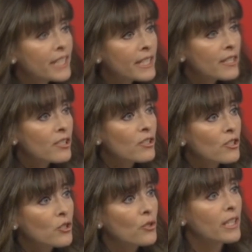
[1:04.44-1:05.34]
a
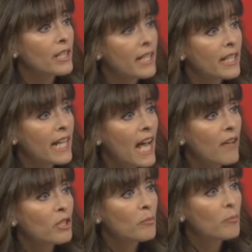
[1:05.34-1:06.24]
fetus so that they can
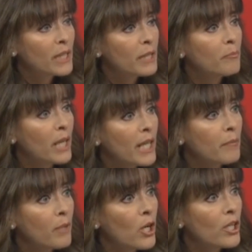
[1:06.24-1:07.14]
have complete
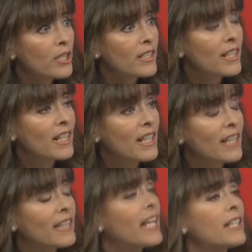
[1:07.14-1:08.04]
body parts,
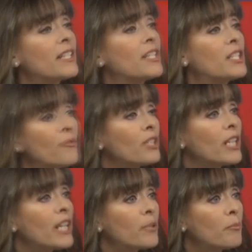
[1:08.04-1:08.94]
that's a
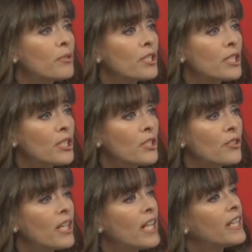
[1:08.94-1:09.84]
different kind of
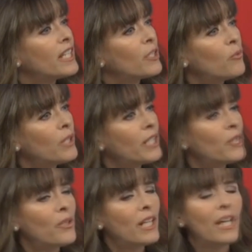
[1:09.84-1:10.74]
procedure than
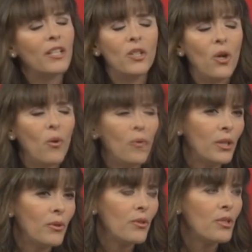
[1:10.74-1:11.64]
when you, and I don't
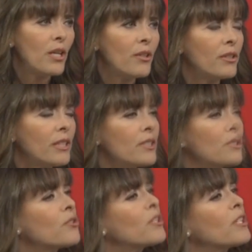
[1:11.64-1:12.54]
want to gross out your
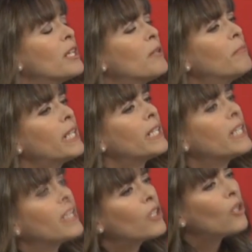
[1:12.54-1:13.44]
listeners, but
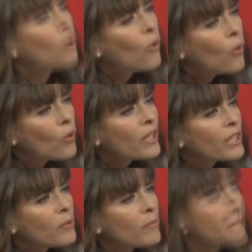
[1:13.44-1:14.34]
the hole
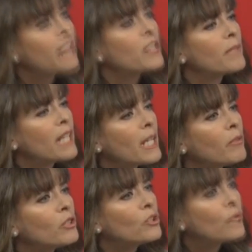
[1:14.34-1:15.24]
that you make to be
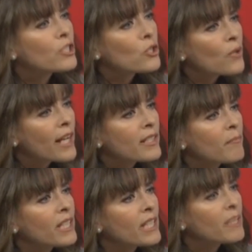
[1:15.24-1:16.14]
able to extract
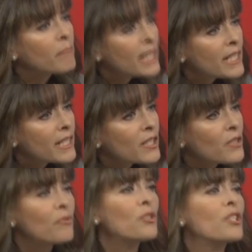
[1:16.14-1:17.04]
something in
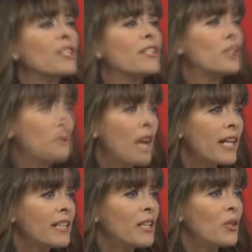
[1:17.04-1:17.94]
pieces versus
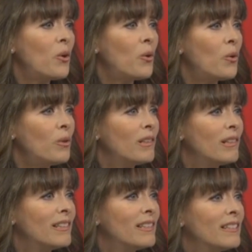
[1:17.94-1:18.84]
extracting it whole,